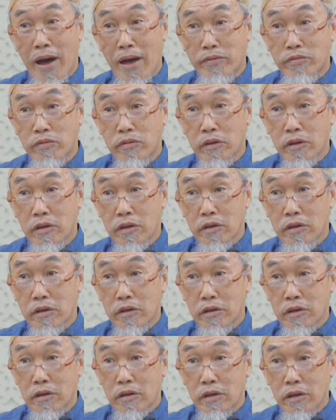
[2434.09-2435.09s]
But
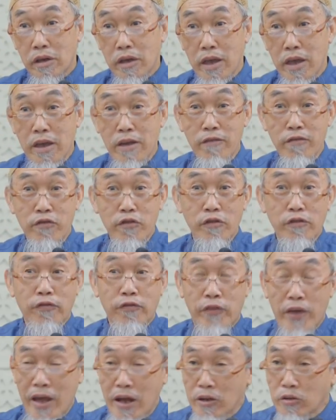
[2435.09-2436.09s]
if you
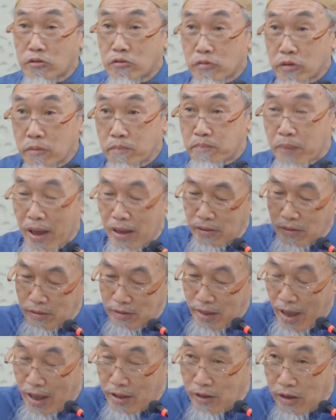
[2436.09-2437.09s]
fail to
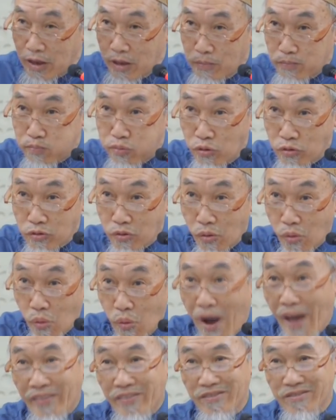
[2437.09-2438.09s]
repent, then he put
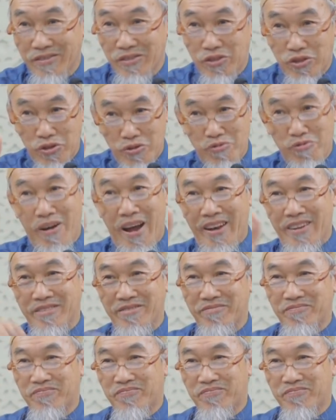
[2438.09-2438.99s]
1 to 1.